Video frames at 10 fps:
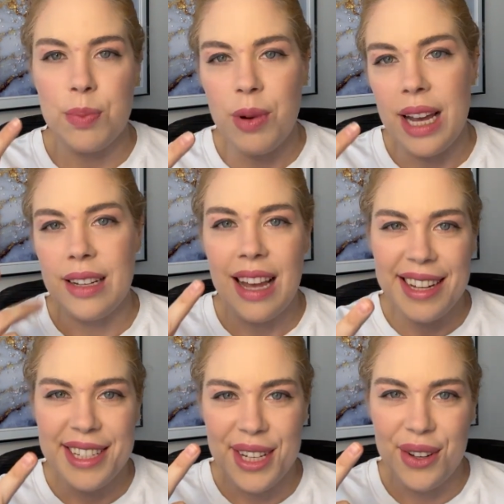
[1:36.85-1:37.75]
brand,
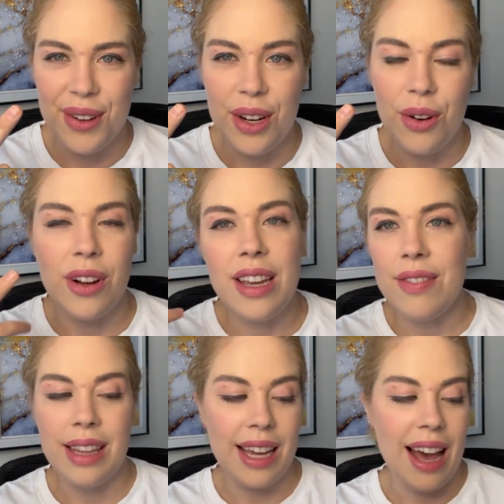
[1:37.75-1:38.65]
content creator,
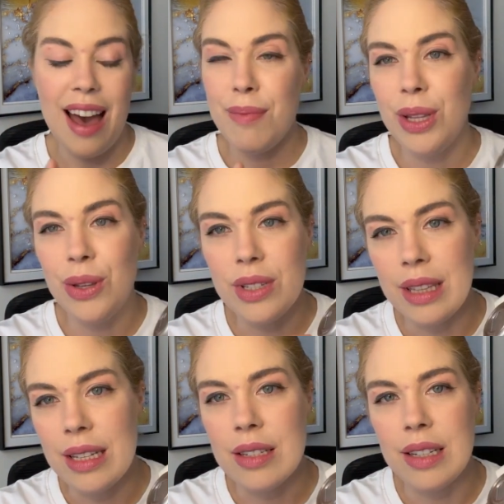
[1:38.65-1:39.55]
even like I've been using
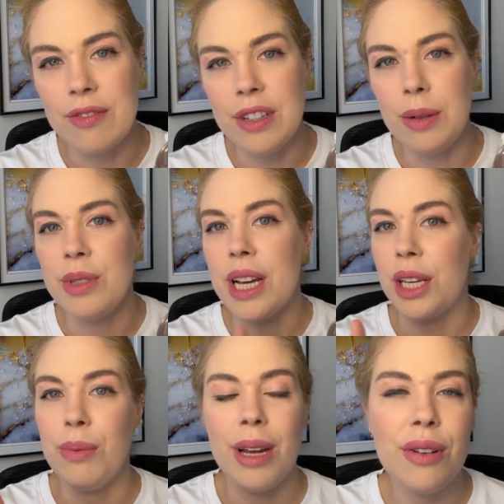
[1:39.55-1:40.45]
this to film
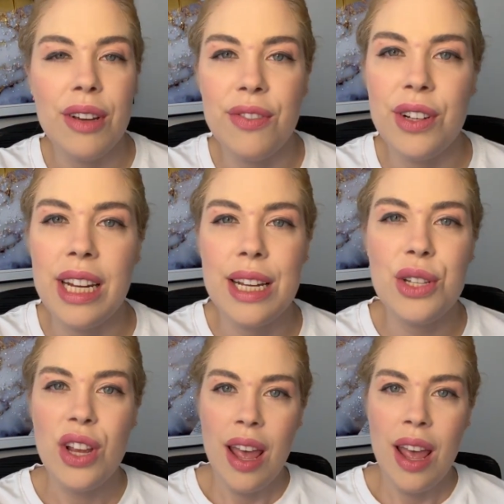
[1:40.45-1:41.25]
documentary footage